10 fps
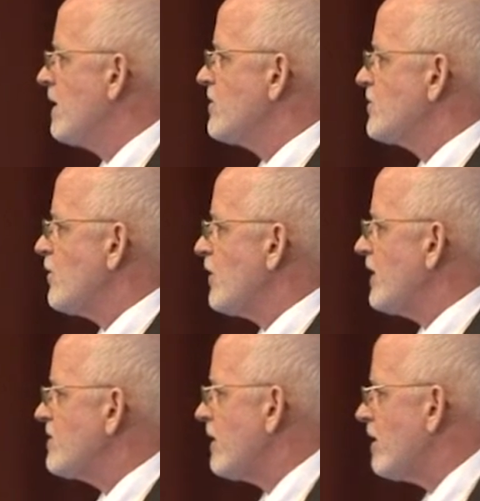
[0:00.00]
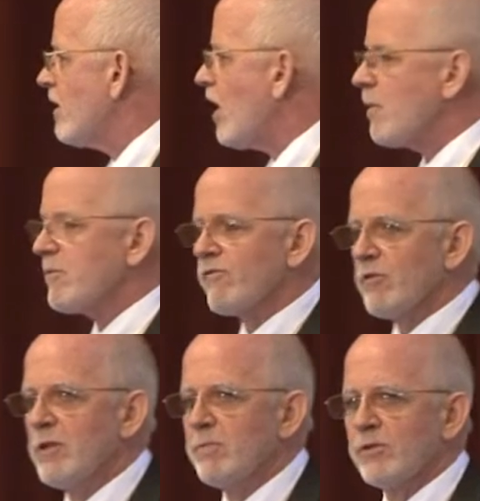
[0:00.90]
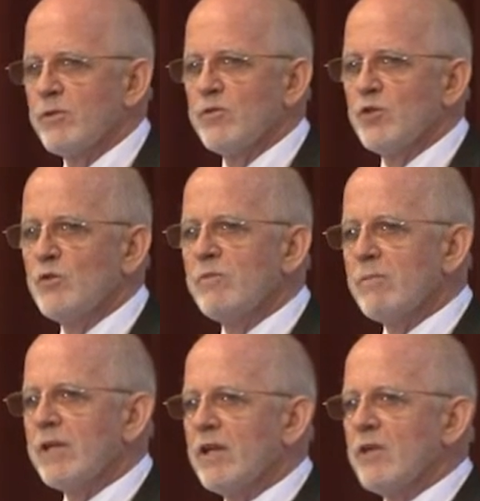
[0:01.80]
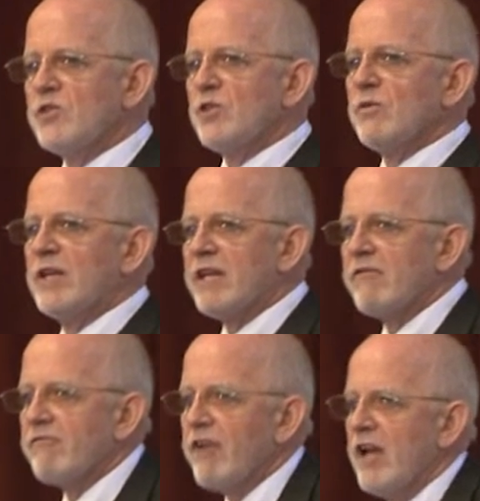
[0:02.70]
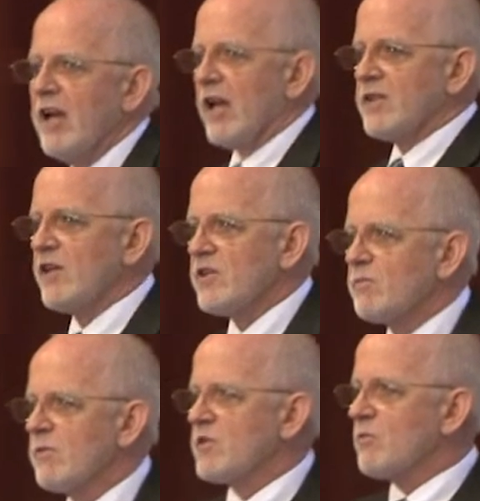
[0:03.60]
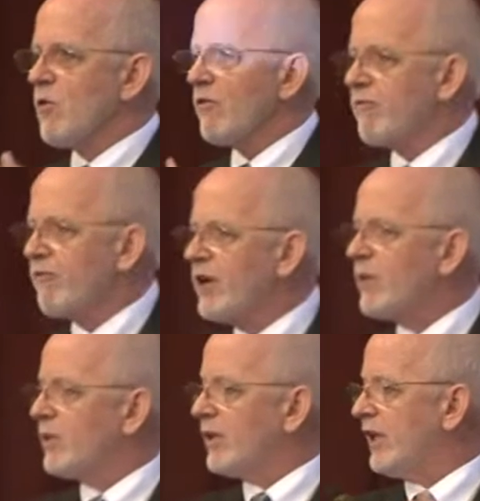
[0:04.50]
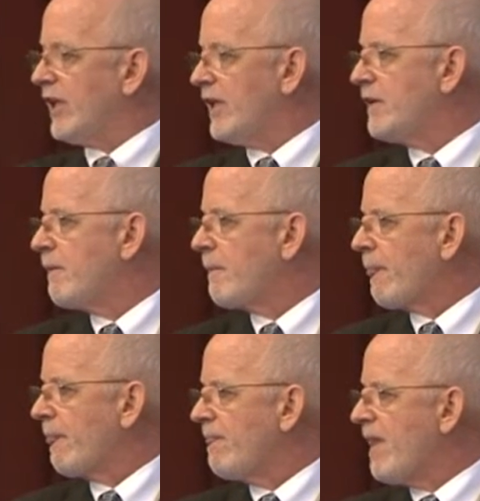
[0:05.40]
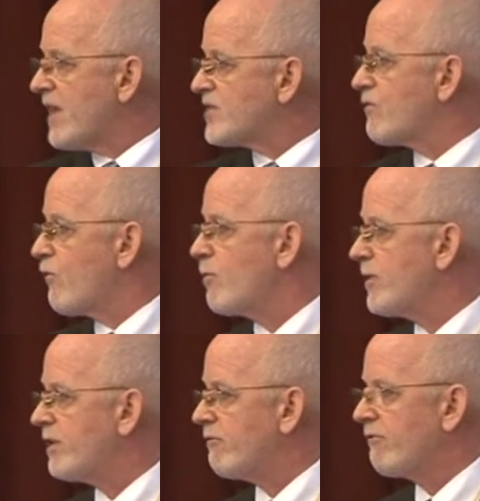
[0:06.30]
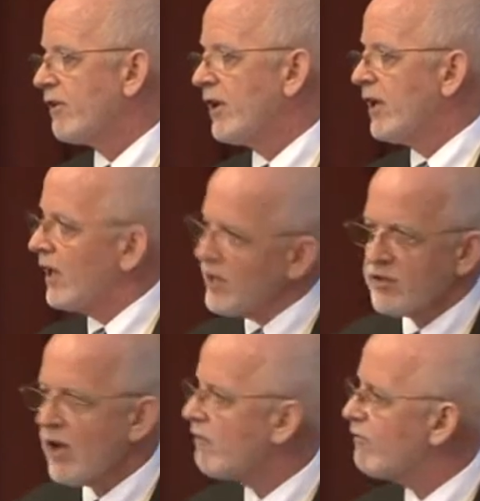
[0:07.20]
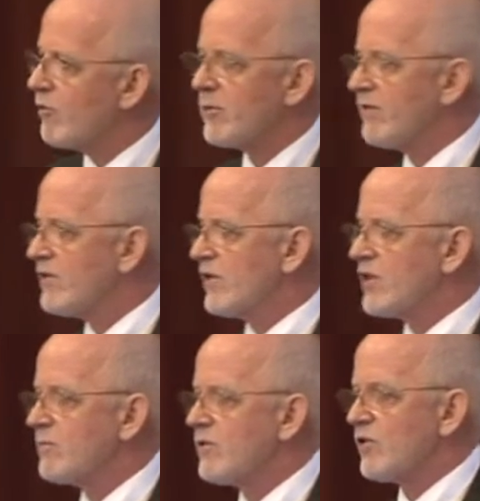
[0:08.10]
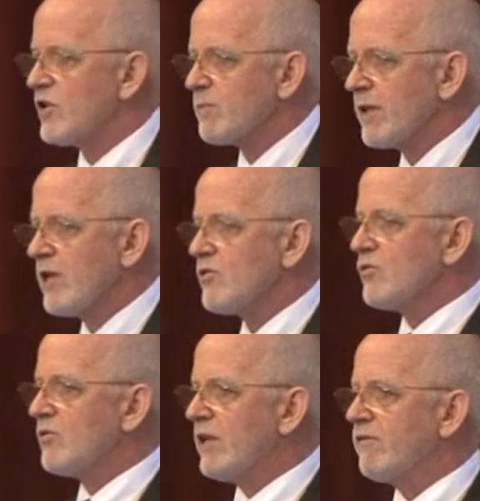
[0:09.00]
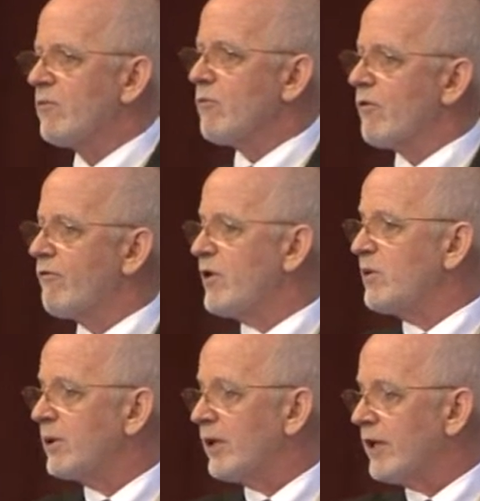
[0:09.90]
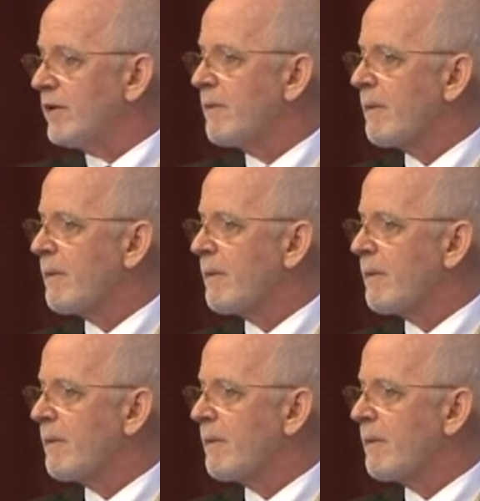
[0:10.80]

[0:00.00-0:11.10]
So it's not uncommon for people to assume that because you give assessments more frequently, that's formative. It's not formative assessment just because you give it more frequently.